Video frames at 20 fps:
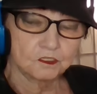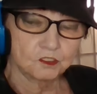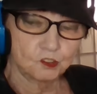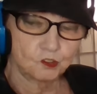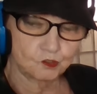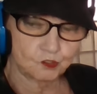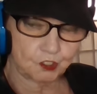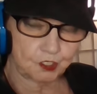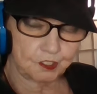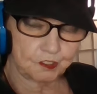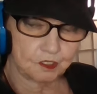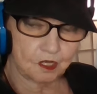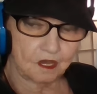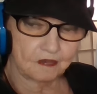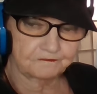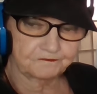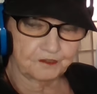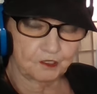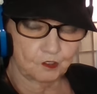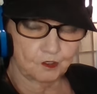you turn
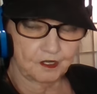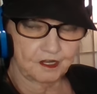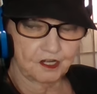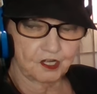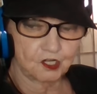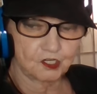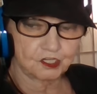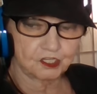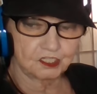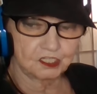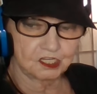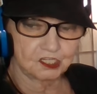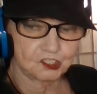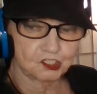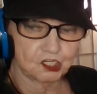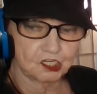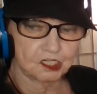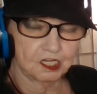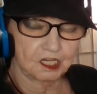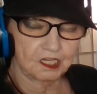off your air
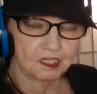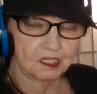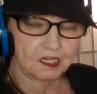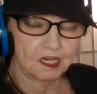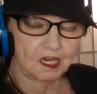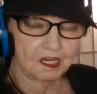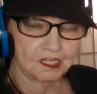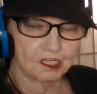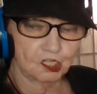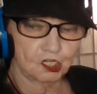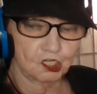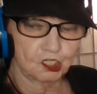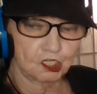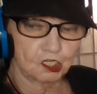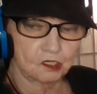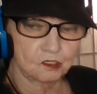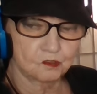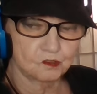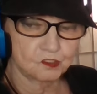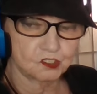conditioning and
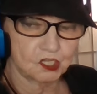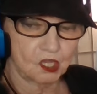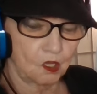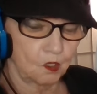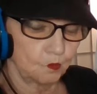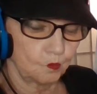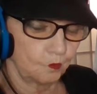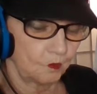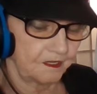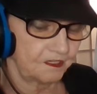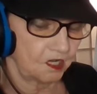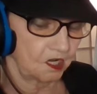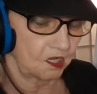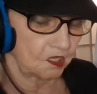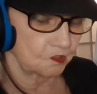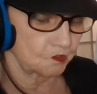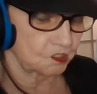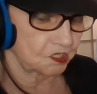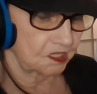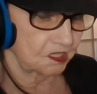close all
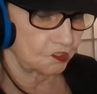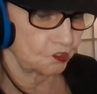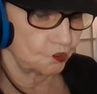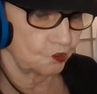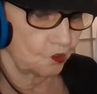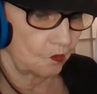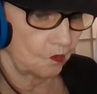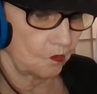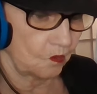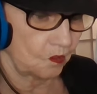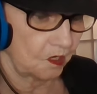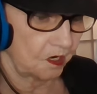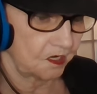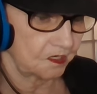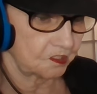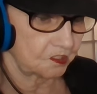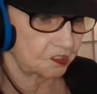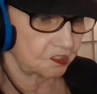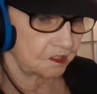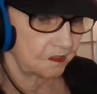windows and
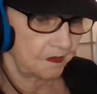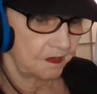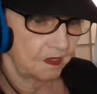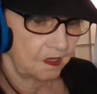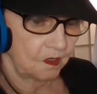doors.